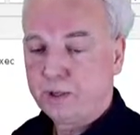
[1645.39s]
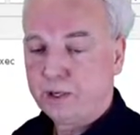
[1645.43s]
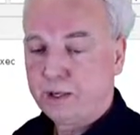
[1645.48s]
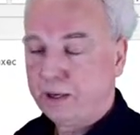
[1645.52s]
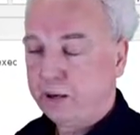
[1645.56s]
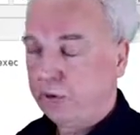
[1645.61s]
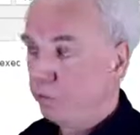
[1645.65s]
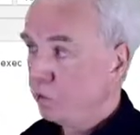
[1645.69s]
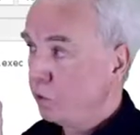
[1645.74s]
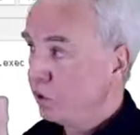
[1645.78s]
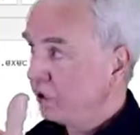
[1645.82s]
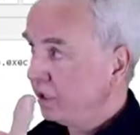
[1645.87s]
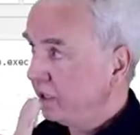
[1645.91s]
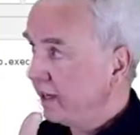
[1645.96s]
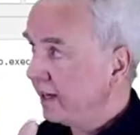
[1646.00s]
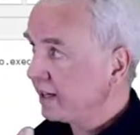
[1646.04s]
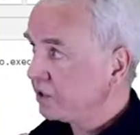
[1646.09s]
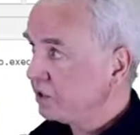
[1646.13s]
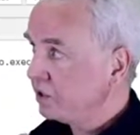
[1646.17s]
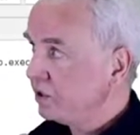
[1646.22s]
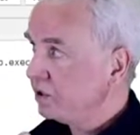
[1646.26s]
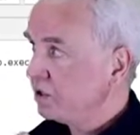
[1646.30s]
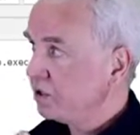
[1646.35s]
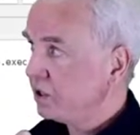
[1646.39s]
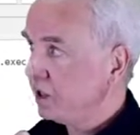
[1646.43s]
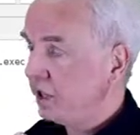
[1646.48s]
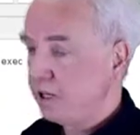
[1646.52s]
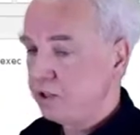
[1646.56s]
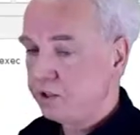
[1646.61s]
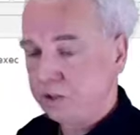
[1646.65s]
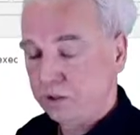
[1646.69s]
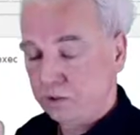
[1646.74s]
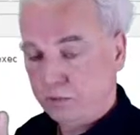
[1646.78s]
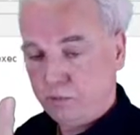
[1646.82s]
And what it actually
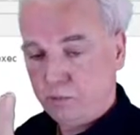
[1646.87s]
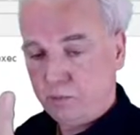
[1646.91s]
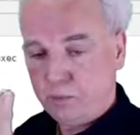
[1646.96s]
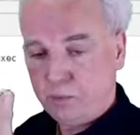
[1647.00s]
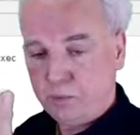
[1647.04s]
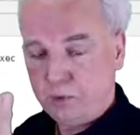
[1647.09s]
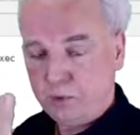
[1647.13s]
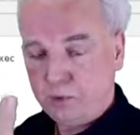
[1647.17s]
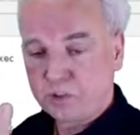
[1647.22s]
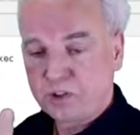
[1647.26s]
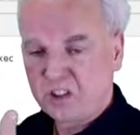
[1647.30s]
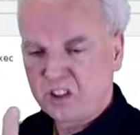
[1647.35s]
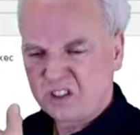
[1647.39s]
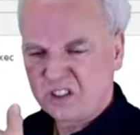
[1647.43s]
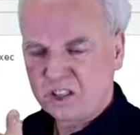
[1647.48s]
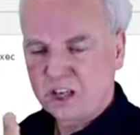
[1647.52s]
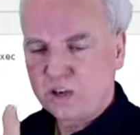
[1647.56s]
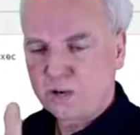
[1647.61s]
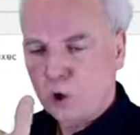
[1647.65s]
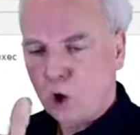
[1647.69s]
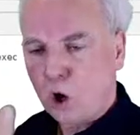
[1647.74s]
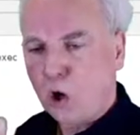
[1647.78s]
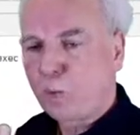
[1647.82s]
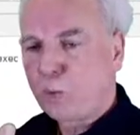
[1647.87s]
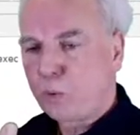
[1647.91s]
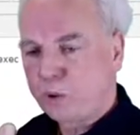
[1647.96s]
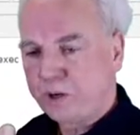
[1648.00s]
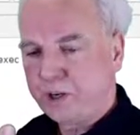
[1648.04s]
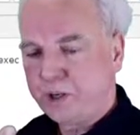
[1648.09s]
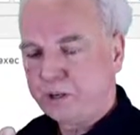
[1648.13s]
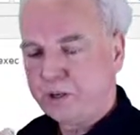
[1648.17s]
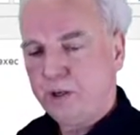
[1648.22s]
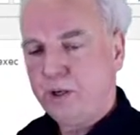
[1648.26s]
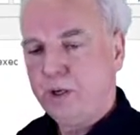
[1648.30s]
says, because it says
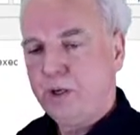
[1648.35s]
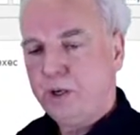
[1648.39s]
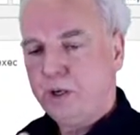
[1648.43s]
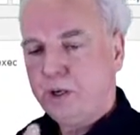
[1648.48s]
operator,